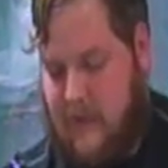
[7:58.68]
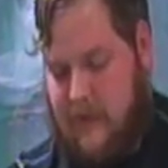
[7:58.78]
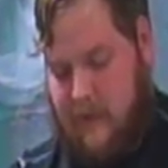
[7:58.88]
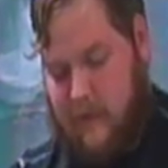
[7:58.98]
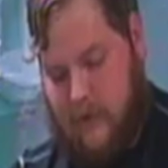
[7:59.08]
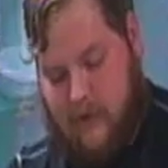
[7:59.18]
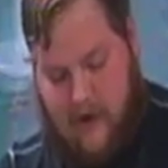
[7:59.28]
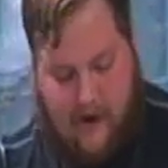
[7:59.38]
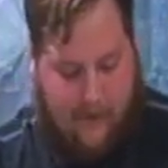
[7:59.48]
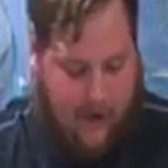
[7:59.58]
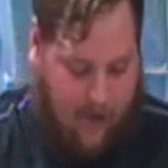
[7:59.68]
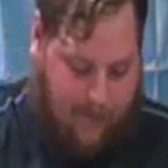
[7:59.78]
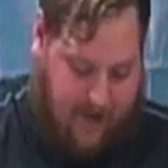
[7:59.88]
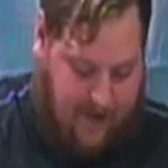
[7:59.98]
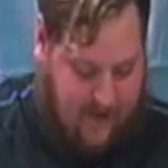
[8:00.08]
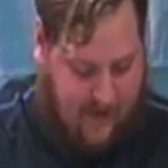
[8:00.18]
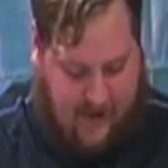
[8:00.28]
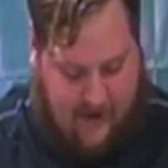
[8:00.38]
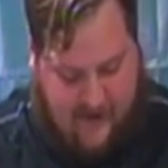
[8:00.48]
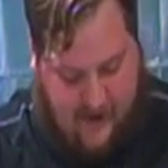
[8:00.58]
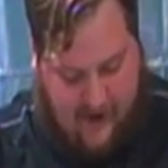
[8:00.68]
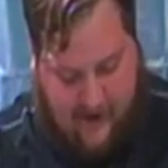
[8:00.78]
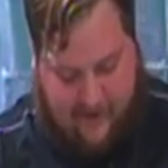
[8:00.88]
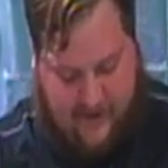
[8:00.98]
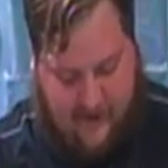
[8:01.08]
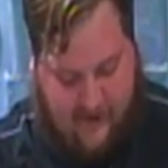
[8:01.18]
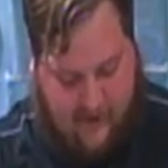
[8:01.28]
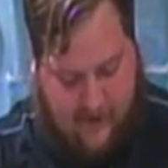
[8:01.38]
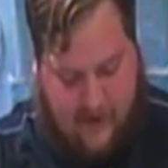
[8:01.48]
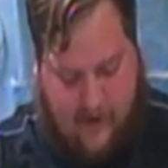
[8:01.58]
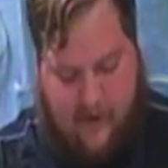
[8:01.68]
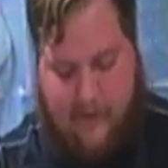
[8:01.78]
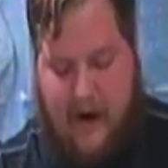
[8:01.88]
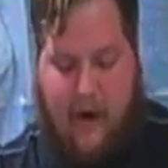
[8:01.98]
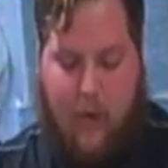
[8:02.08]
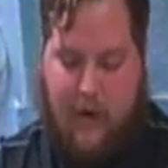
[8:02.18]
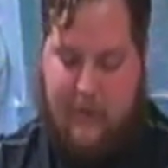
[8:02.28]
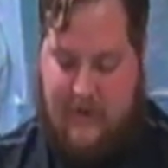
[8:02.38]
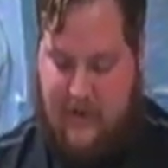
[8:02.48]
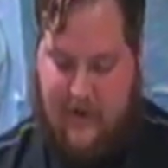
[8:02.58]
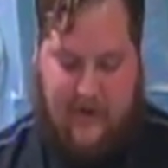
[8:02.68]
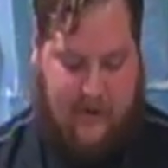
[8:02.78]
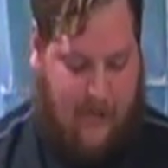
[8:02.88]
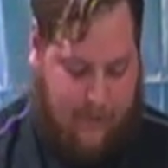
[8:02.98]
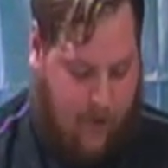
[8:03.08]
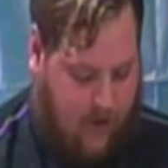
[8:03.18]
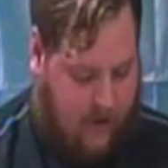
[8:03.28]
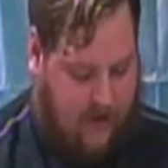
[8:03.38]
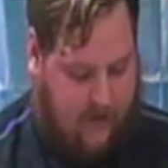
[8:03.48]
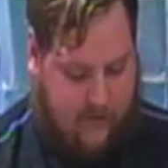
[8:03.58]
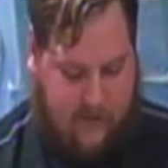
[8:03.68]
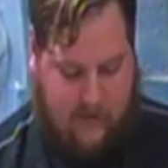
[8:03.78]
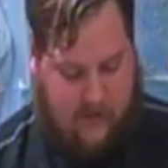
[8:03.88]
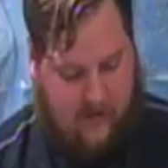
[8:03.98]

we'll grab our baits. Again, today I have the Power Worms. These are by Berkeley. Just,